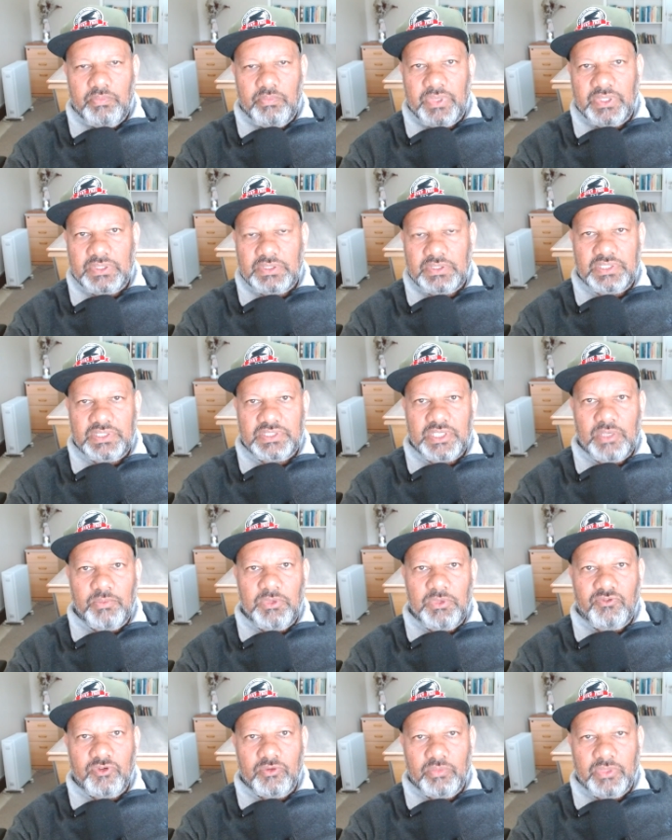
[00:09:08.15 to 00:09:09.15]
But there's some
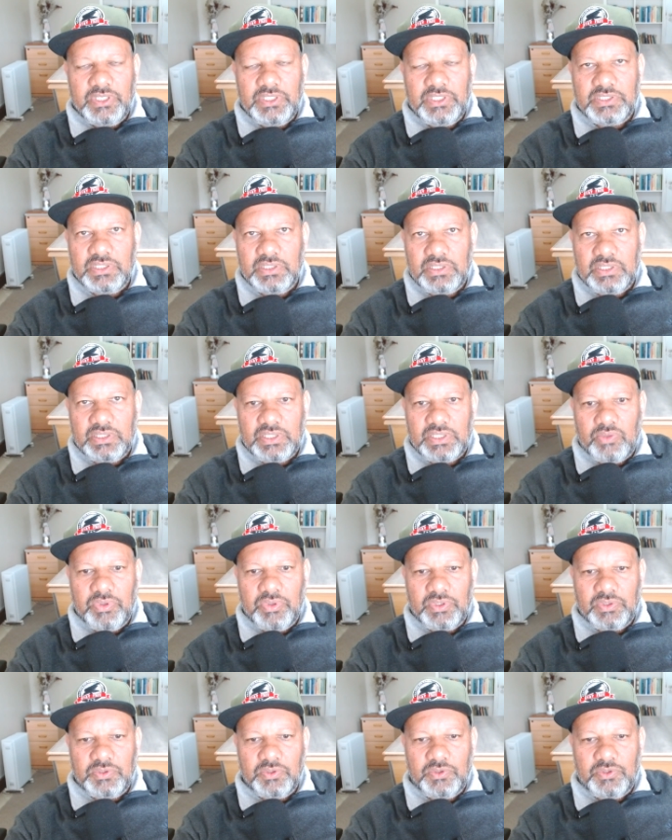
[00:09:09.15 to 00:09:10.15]
information that I
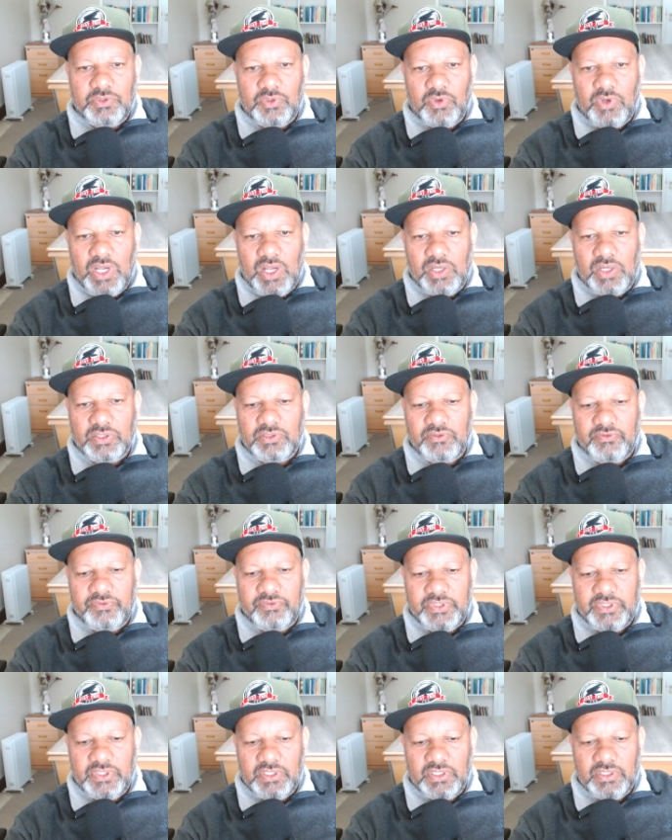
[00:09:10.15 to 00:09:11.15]
want to draw out of
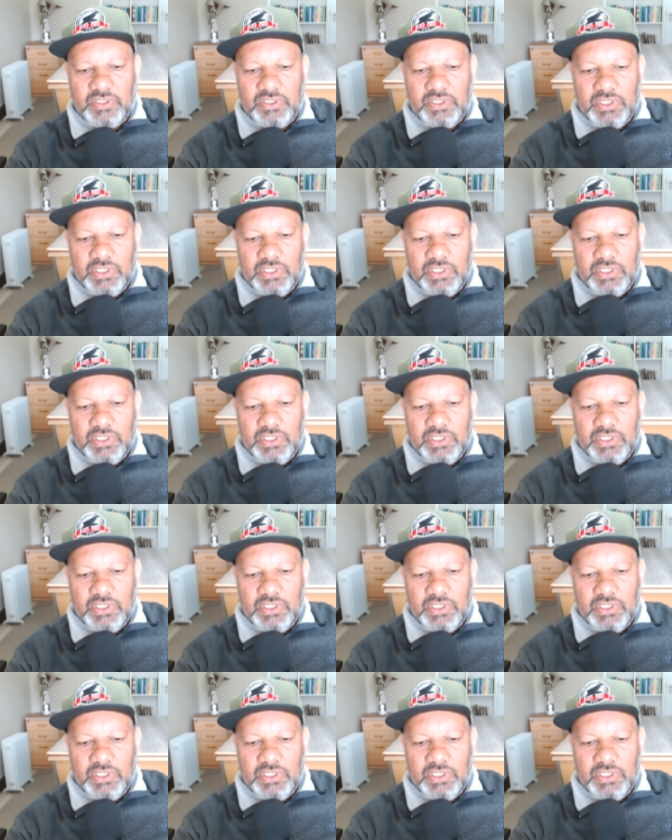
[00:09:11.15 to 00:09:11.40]
here